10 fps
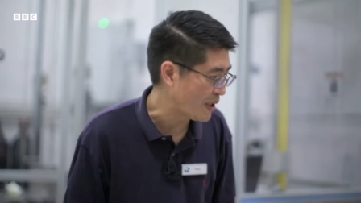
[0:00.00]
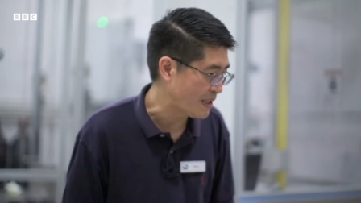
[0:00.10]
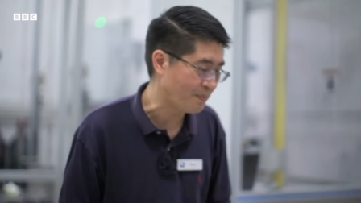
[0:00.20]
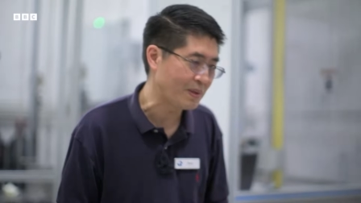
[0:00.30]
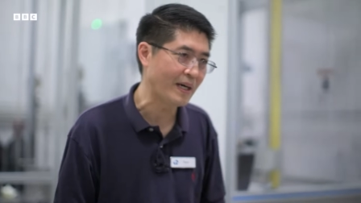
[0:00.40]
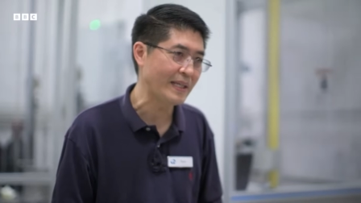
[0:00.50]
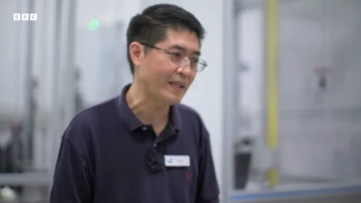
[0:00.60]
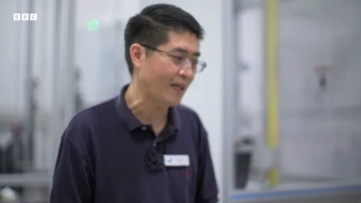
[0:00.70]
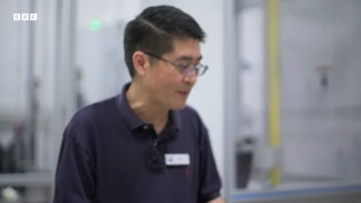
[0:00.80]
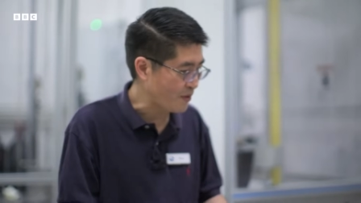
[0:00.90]
weight to put on
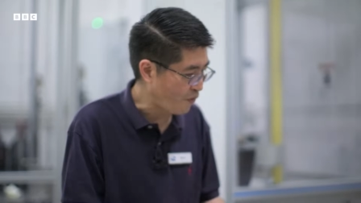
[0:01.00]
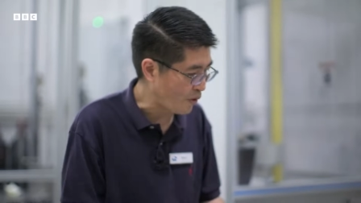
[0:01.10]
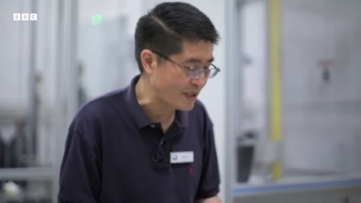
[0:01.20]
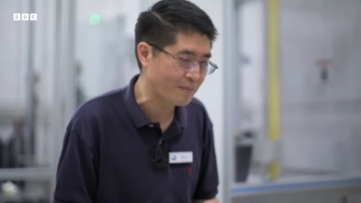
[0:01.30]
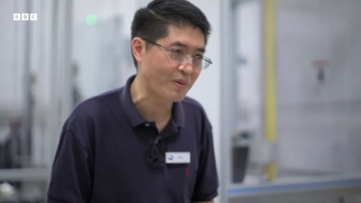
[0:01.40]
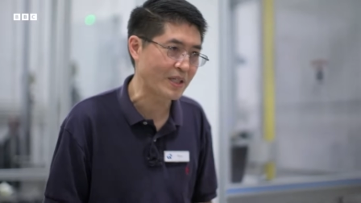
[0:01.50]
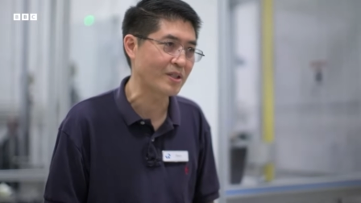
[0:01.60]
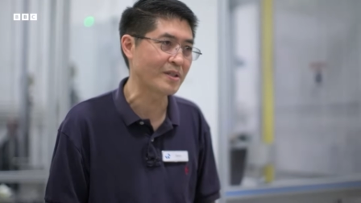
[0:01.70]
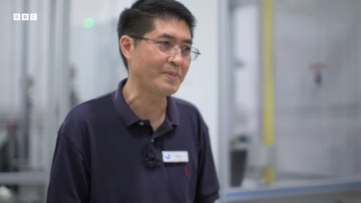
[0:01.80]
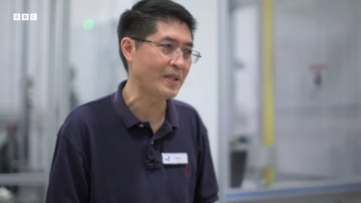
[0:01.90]
it, how much force and
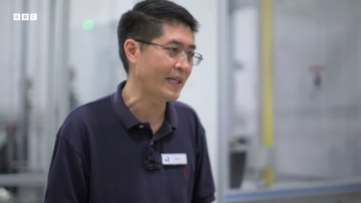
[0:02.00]
pressure to put